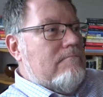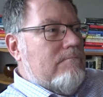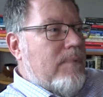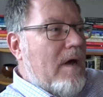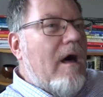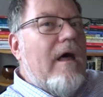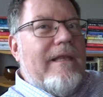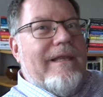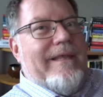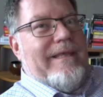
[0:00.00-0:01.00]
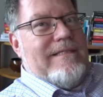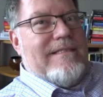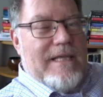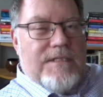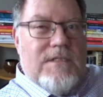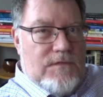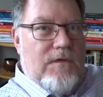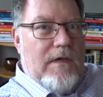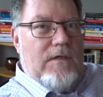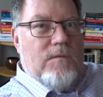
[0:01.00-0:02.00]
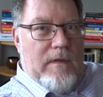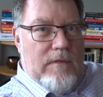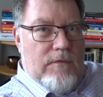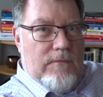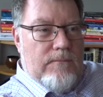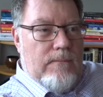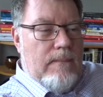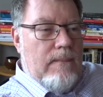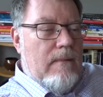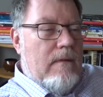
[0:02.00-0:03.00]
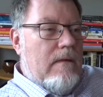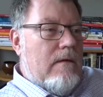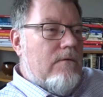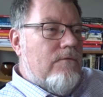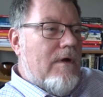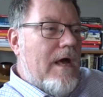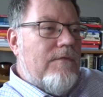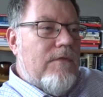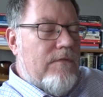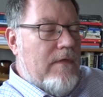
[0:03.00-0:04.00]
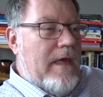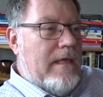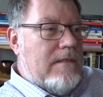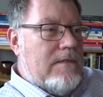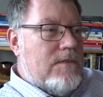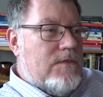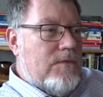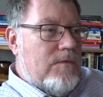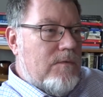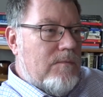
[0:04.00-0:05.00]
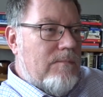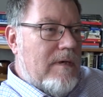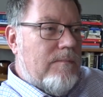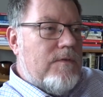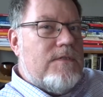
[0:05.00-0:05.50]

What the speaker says: partly satisfied with, rather than to publish